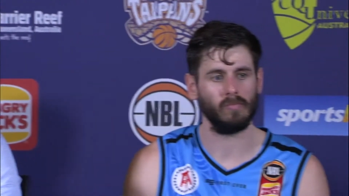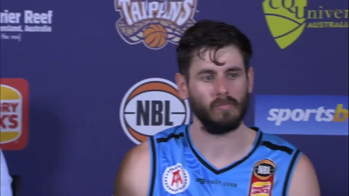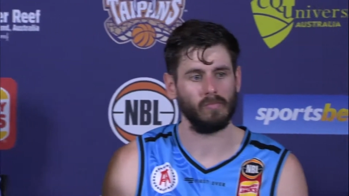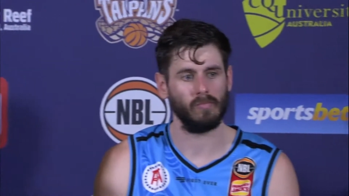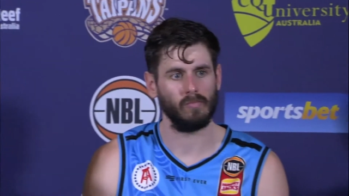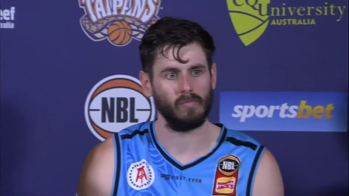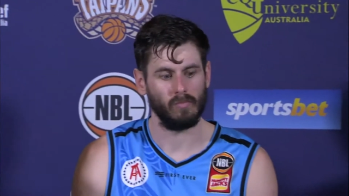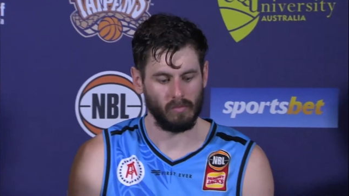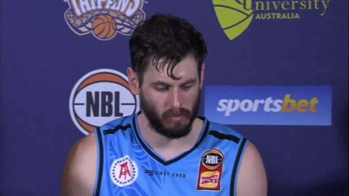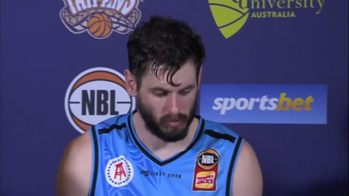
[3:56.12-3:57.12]

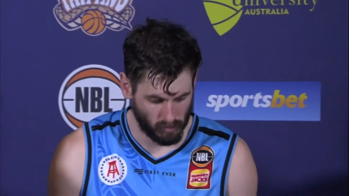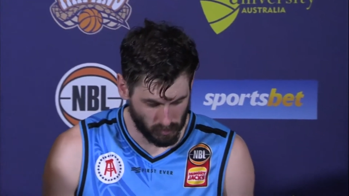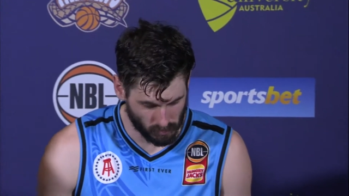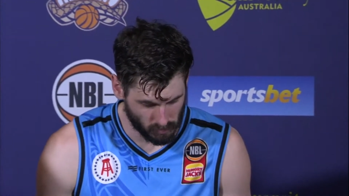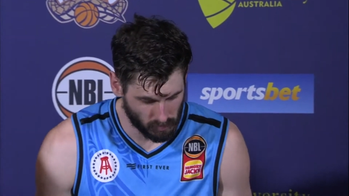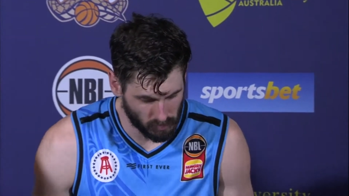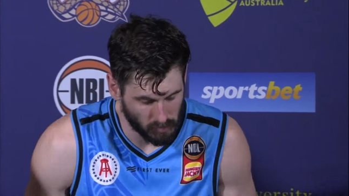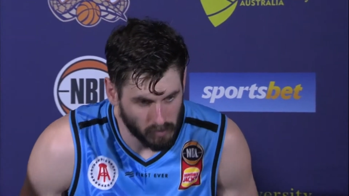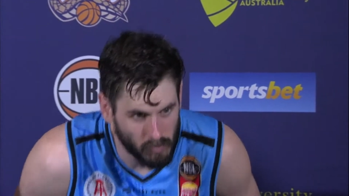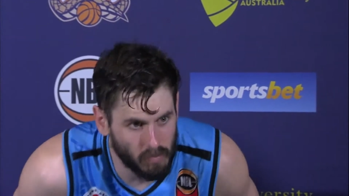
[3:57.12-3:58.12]

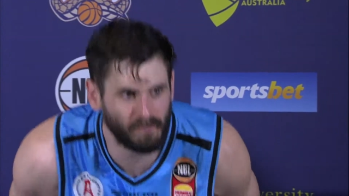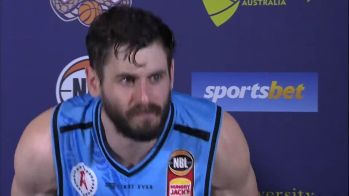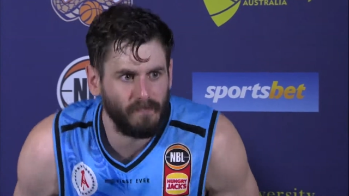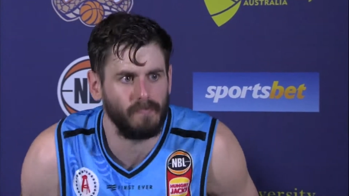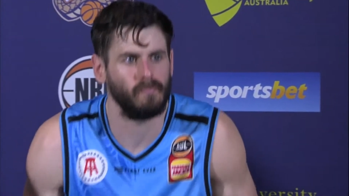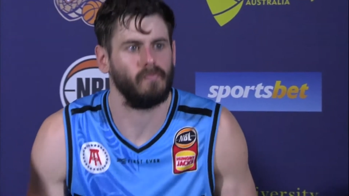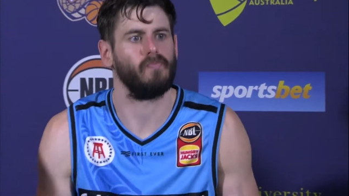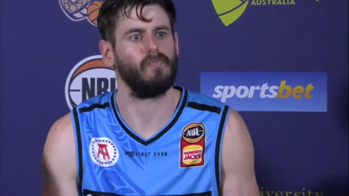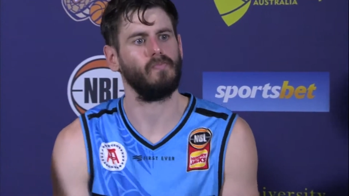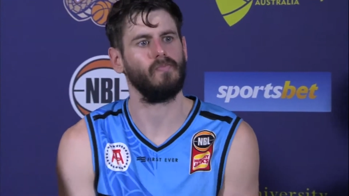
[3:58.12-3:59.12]

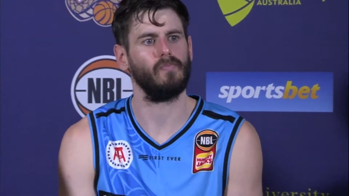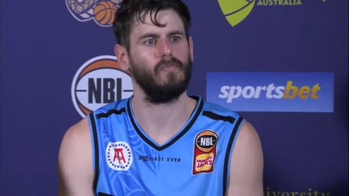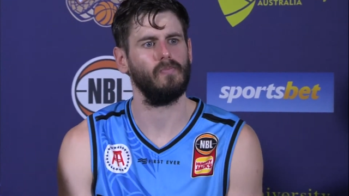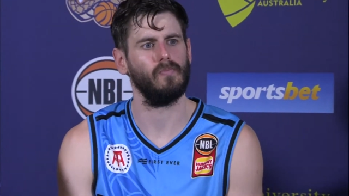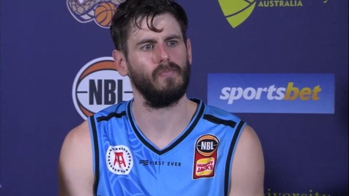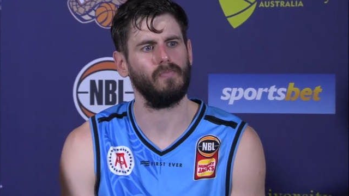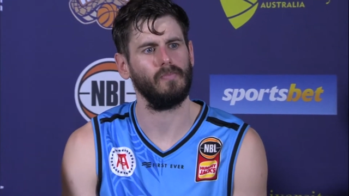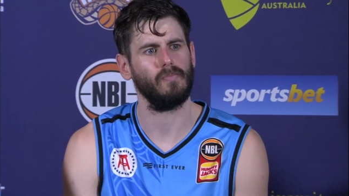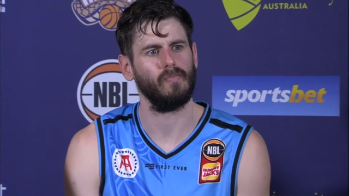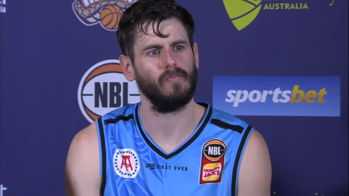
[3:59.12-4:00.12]

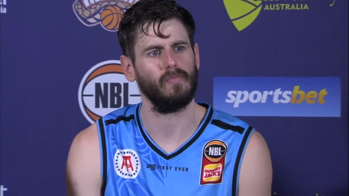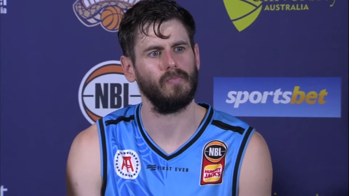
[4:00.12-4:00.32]
Nobody speaks.